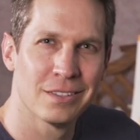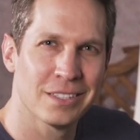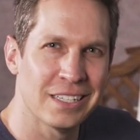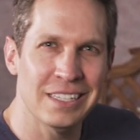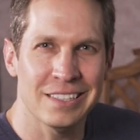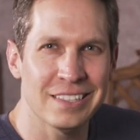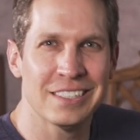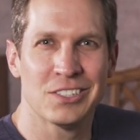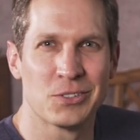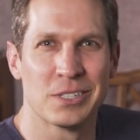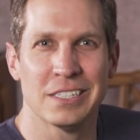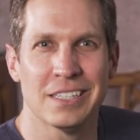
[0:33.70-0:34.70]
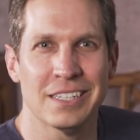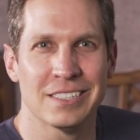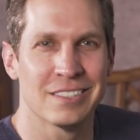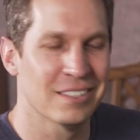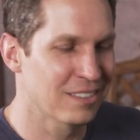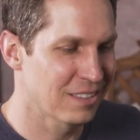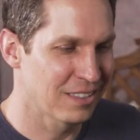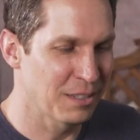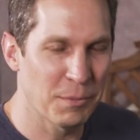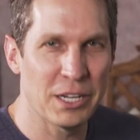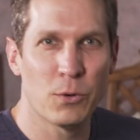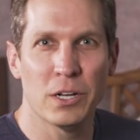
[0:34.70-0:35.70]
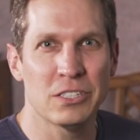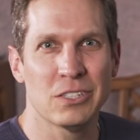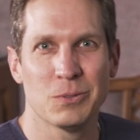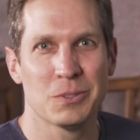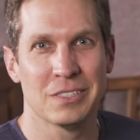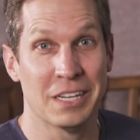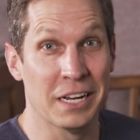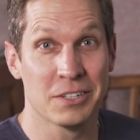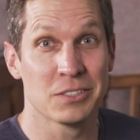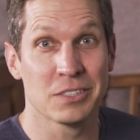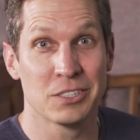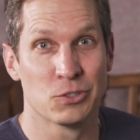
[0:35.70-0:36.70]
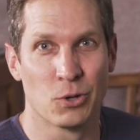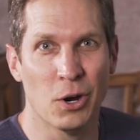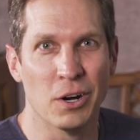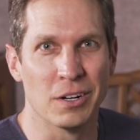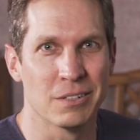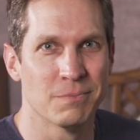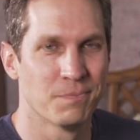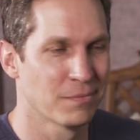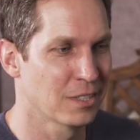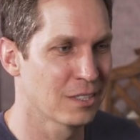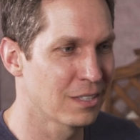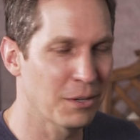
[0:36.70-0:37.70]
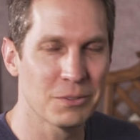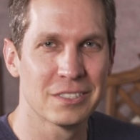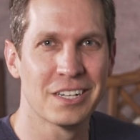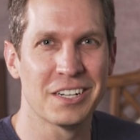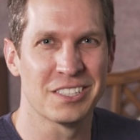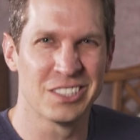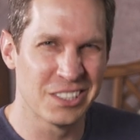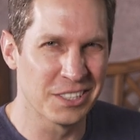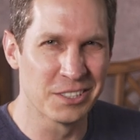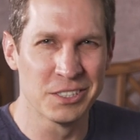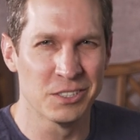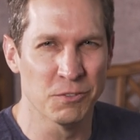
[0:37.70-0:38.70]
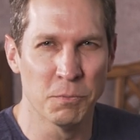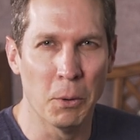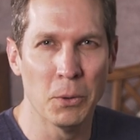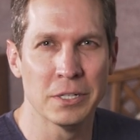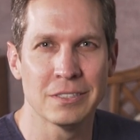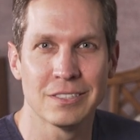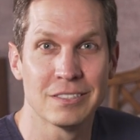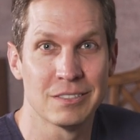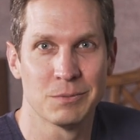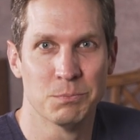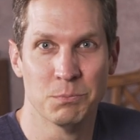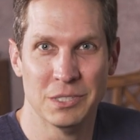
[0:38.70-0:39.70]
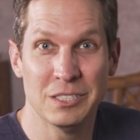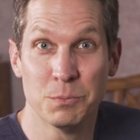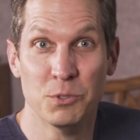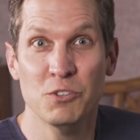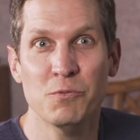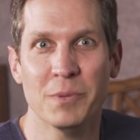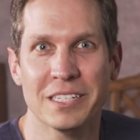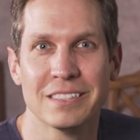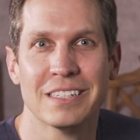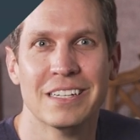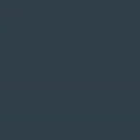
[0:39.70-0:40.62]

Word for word: The key thing to realize is that my question was inherently wrong. Sound is not a series of points, it's, it's movement.